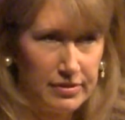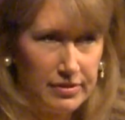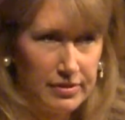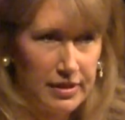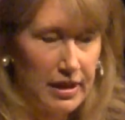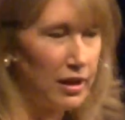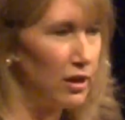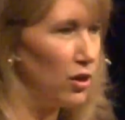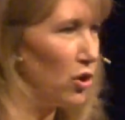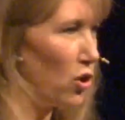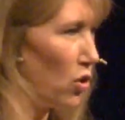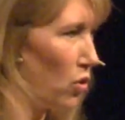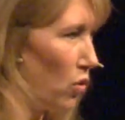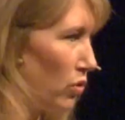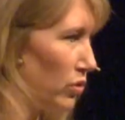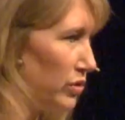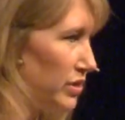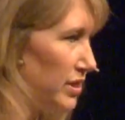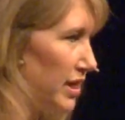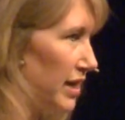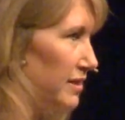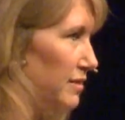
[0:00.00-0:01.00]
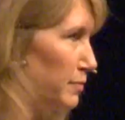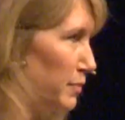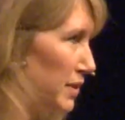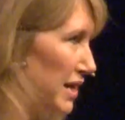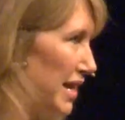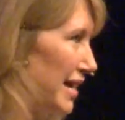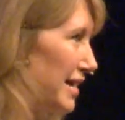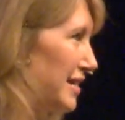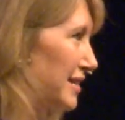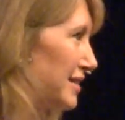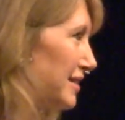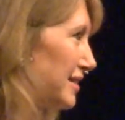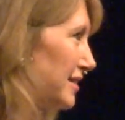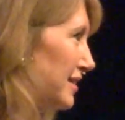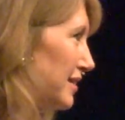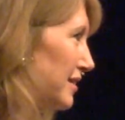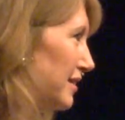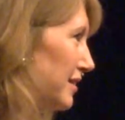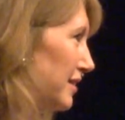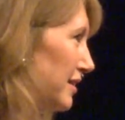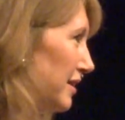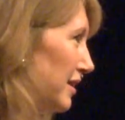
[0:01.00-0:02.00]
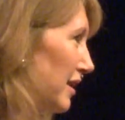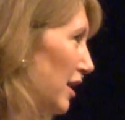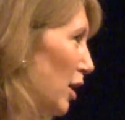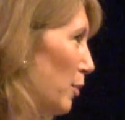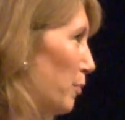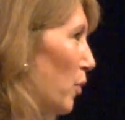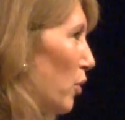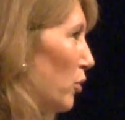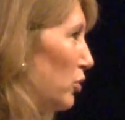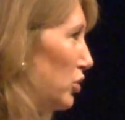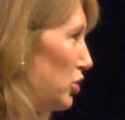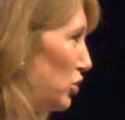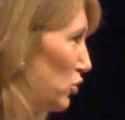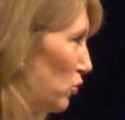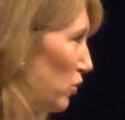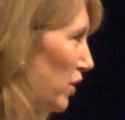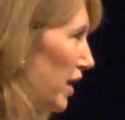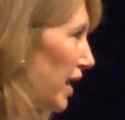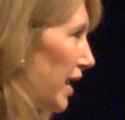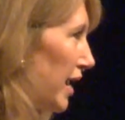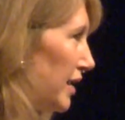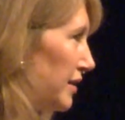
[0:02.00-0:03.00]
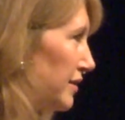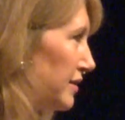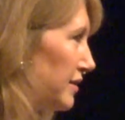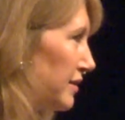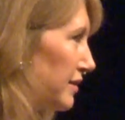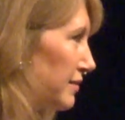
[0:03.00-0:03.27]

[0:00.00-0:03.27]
that God has placed upon your head,